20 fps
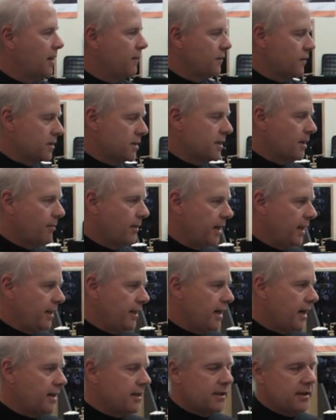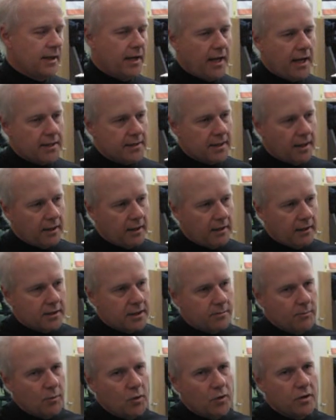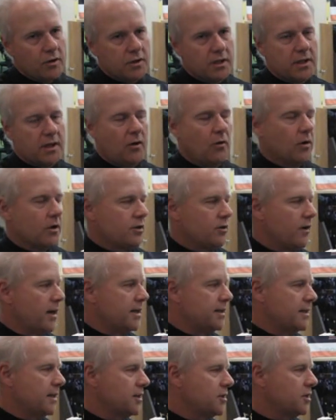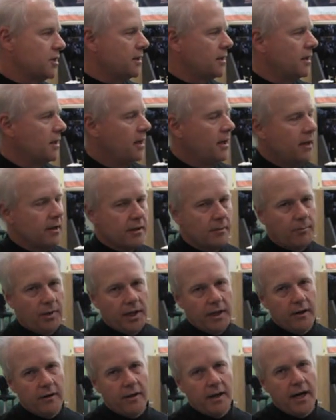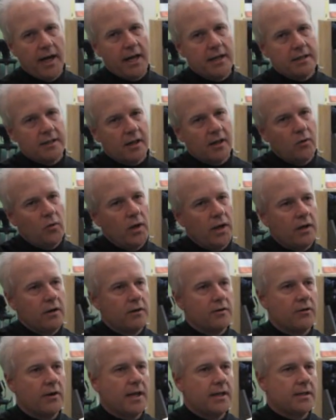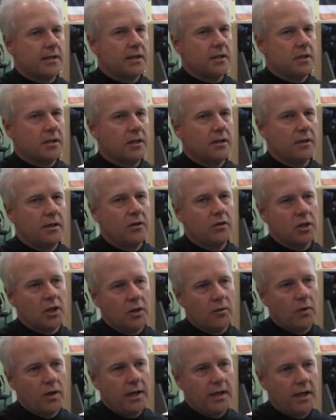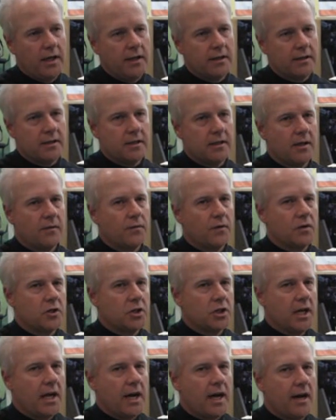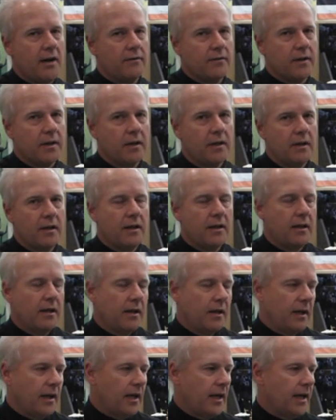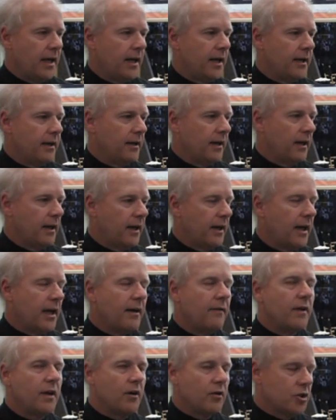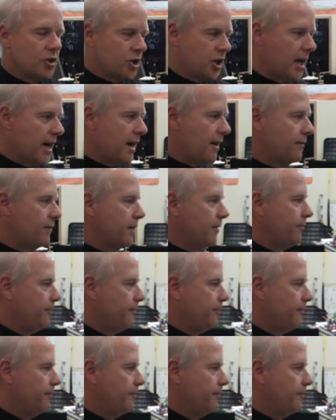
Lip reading: for somebody that has a little smoother, slower transition. The player that has a quicker transition usually would need a stiffer shaft and a heavier shaft.